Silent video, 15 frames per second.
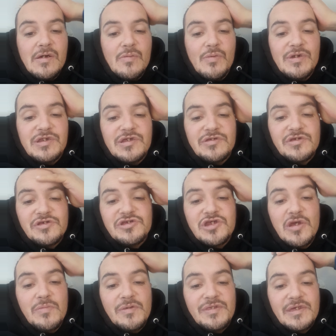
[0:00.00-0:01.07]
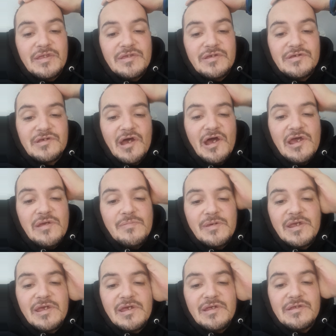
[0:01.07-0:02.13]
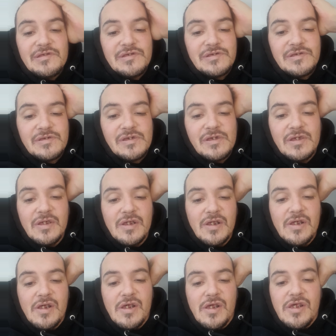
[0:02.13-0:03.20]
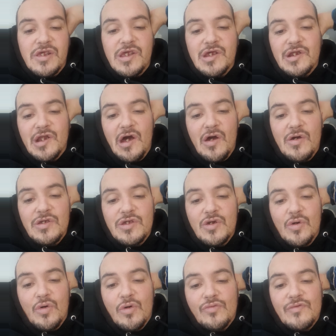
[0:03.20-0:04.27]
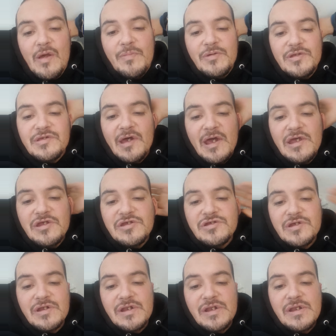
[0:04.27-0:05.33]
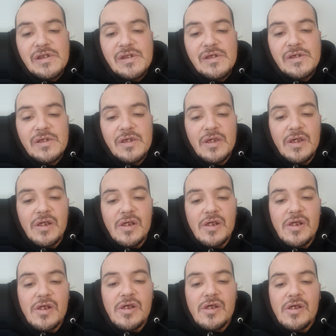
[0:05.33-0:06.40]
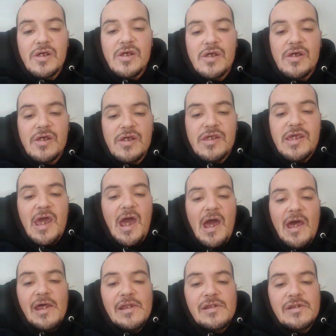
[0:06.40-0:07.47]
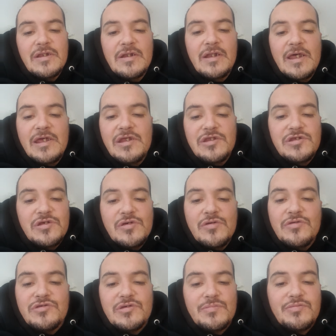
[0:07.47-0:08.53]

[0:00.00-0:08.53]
which is a stupid thing to say because, you know, your reputation can lead you to